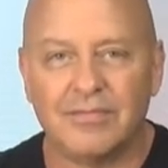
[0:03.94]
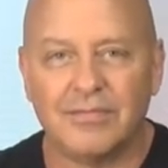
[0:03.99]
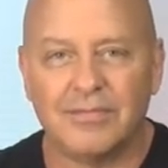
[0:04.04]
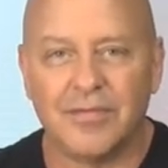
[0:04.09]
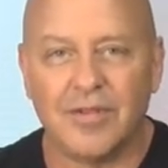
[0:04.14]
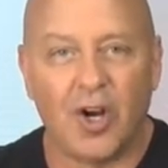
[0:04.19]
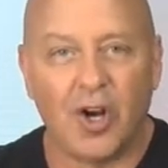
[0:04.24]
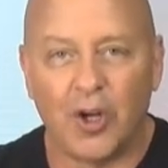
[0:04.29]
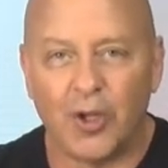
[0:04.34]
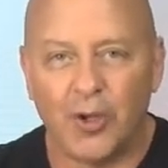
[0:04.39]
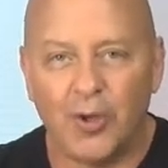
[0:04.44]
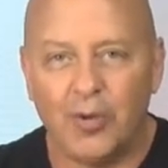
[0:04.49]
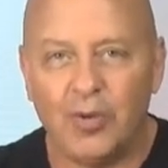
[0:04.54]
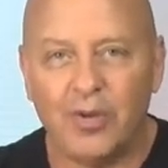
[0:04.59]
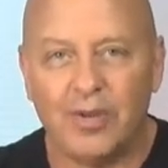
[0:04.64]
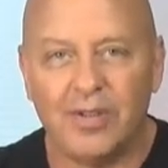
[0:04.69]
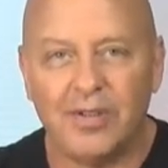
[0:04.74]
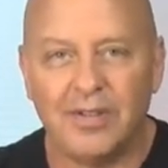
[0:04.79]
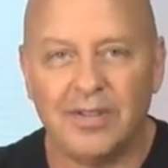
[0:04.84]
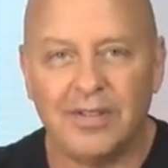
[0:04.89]
Are you?
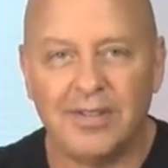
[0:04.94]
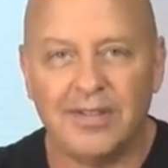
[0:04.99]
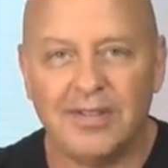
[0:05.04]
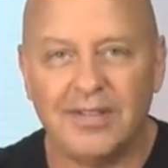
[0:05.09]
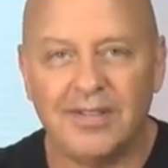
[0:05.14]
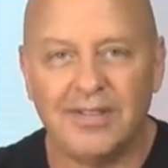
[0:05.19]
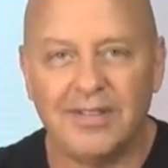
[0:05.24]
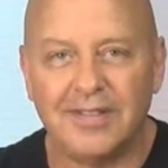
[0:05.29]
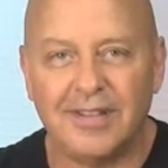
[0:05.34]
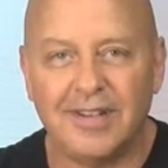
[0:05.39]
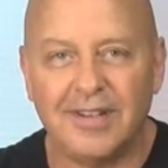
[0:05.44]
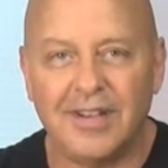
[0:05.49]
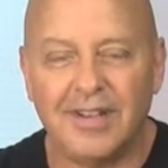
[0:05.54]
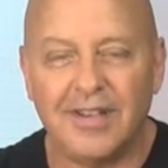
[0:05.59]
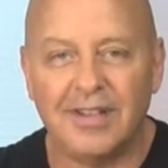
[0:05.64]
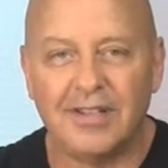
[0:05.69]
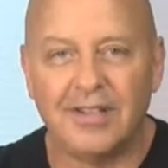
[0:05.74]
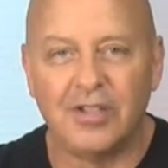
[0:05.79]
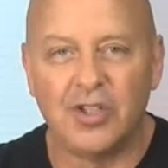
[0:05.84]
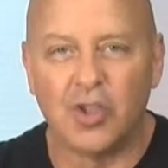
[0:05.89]

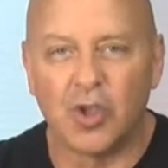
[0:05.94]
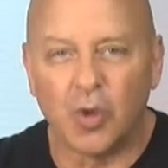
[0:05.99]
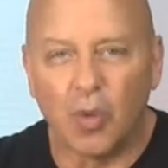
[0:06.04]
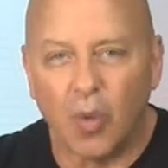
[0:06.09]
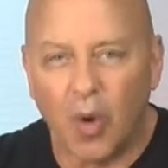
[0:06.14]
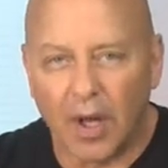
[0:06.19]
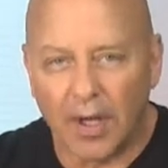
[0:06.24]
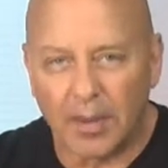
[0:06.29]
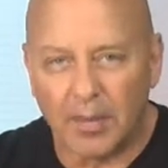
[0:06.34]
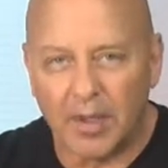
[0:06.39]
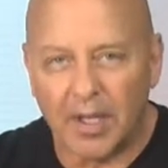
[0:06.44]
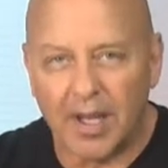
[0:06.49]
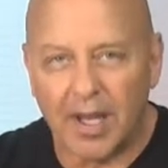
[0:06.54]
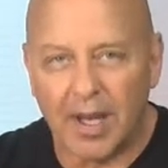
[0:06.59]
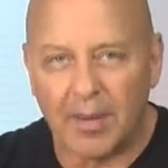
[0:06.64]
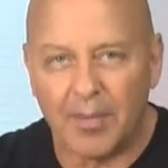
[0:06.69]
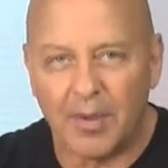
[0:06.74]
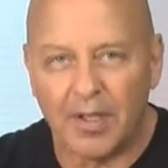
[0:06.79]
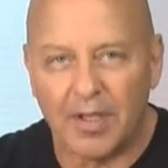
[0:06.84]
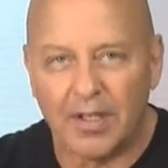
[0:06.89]
Do you want to be
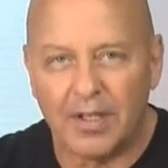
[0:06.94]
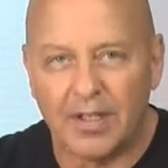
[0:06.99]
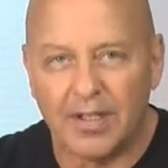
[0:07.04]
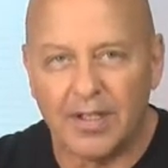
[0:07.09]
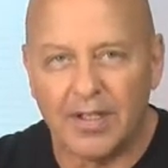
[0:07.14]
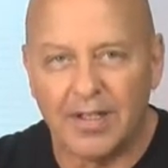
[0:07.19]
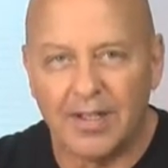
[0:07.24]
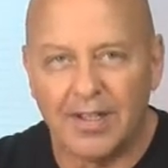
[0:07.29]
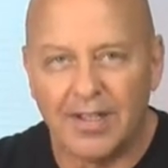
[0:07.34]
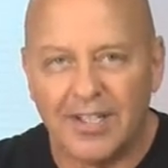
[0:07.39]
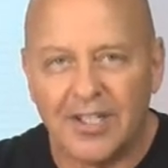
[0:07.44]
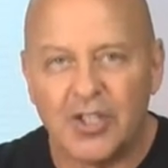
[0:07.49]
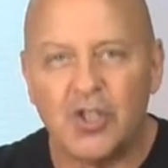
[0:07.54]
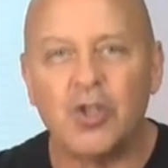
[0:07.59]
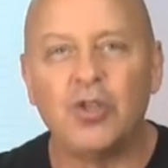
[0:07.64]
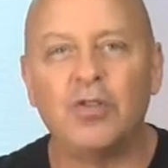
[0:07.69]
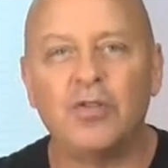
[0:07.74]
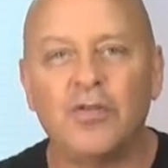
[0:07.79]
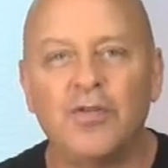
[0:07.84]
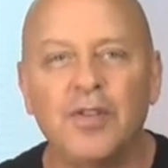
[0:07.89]
happy? Do
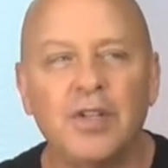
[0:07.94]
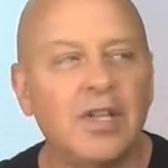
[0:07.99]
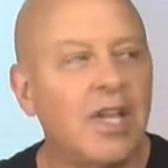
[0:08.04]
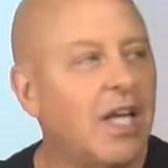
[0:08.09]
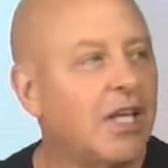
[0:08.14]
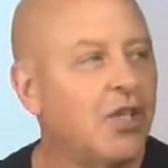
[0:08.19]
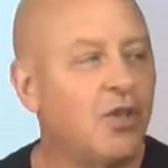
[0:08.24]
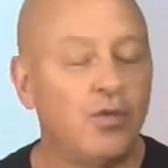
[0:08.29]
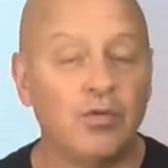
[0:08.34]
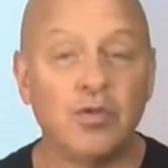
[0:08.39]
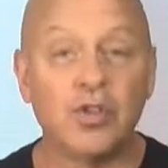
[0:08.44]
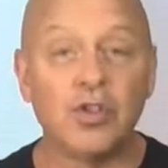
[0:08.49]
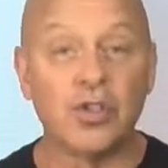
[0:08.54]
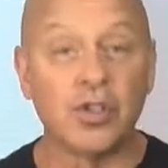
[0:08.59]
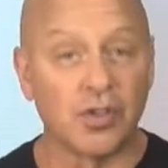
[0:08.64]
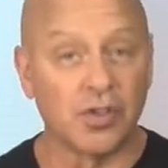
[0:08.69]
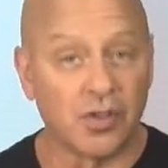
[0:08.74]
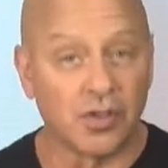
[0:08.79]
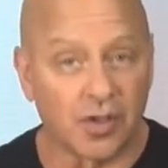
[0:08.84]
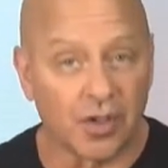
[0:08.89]
you feel like you
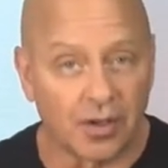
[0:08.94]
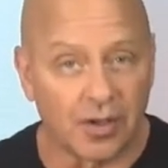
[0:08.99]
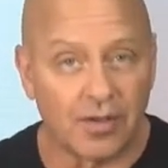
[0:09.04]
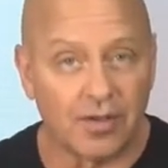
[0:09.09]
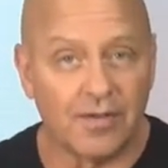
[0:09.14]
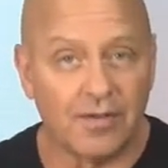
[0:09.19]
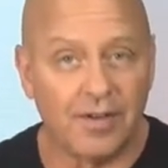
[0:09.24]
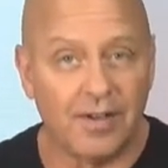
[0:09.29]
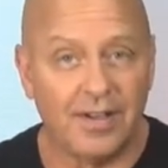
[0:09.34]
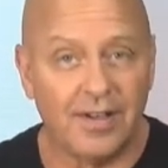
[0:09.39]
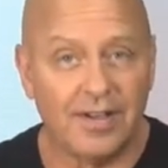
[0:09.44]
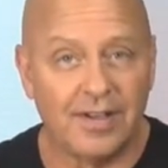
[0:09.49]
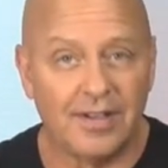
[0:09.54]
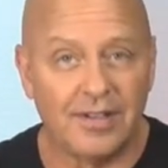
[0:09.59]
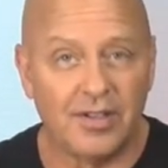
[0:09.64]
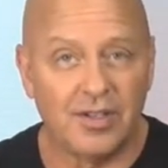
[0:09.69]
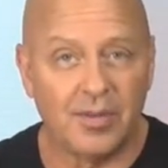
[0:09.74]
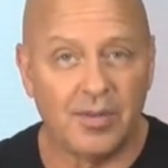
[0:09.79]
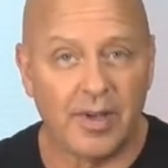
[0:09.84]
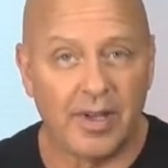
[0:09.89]
deserve
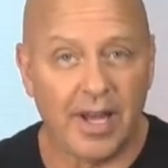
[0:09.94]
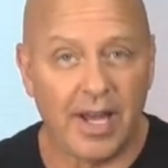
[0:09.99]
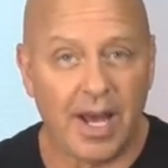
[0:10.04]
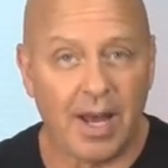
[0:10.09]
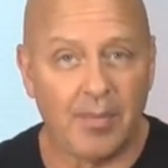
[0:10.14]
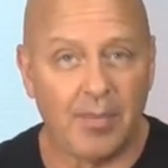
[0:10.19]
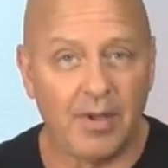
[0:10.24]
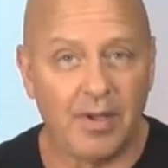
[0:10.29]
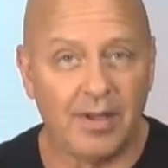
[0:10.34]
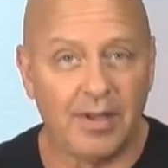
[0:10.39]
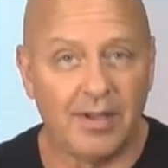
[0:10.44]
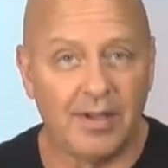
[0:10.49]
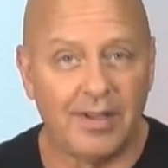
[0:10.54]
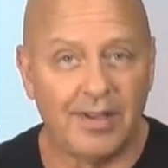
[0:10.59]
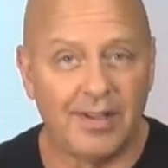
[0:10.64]
to be happy?